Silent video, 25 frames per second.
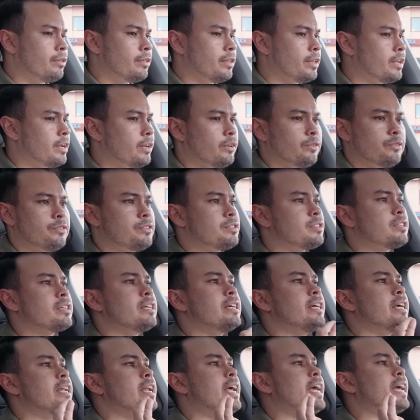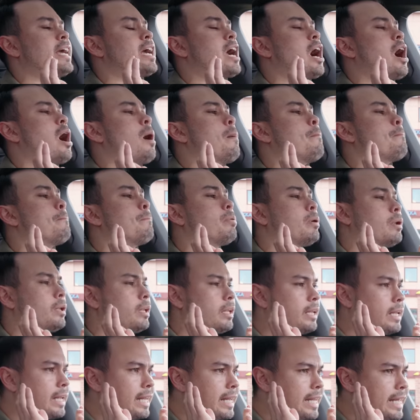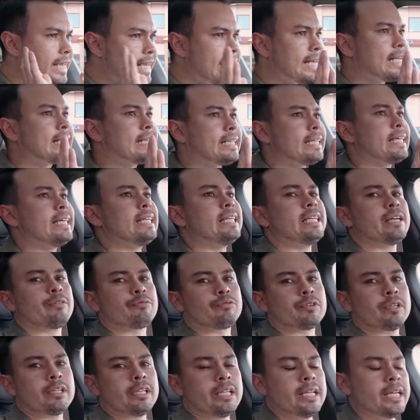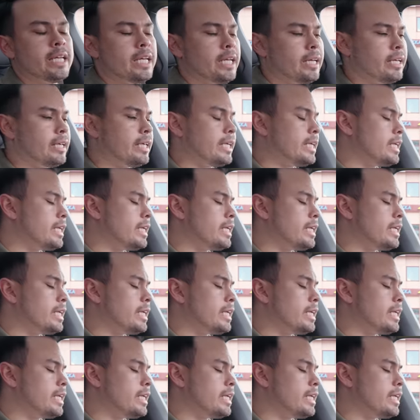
it is in a completely different league.